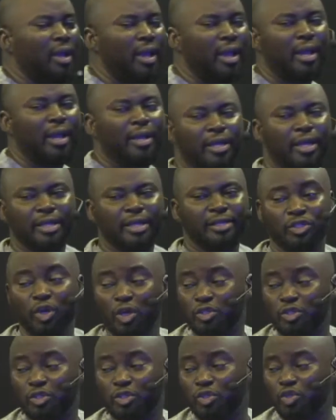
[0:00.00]
and just
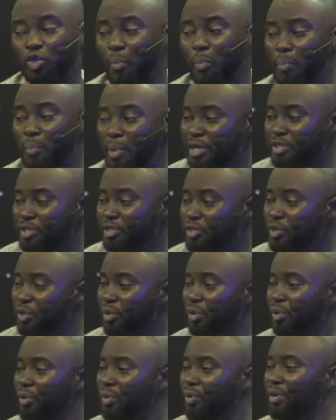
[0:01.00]
to make sure
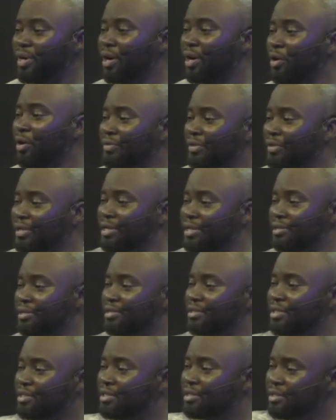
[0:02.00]
that all things
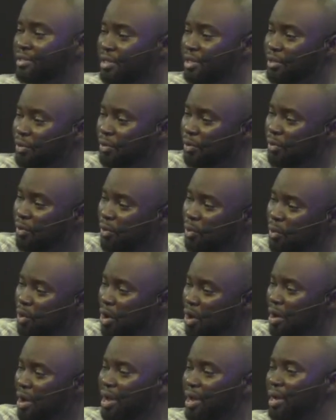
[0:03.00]
is, you know,
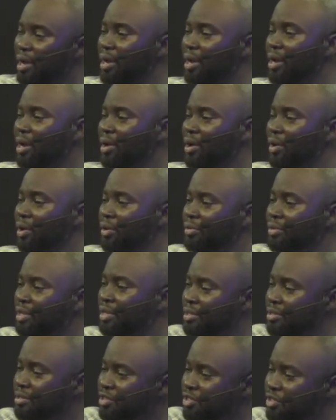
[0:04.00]
working, all
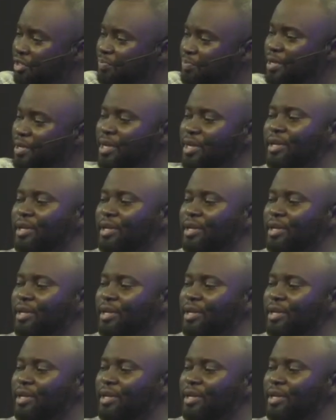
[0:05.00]
things speaking.